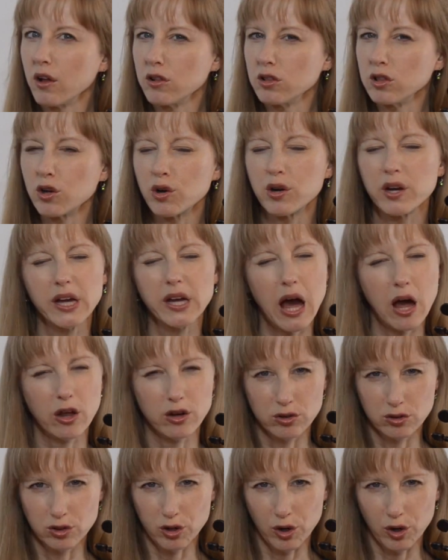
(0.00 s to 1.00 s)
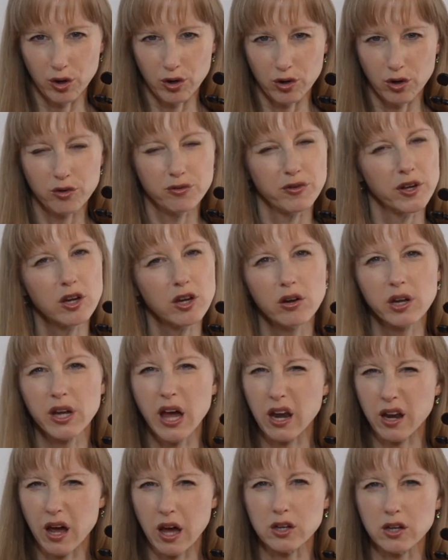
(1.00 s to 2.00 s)
learning how to learn or figuring
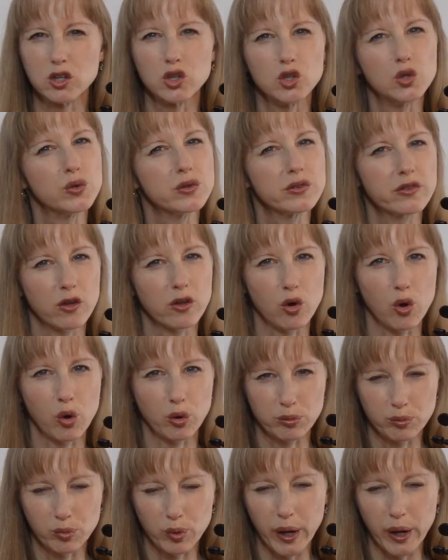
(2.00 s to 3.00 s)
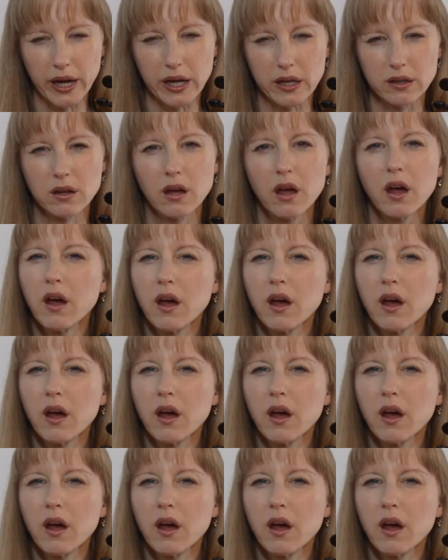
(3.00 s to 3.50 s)
out how to use their own brain.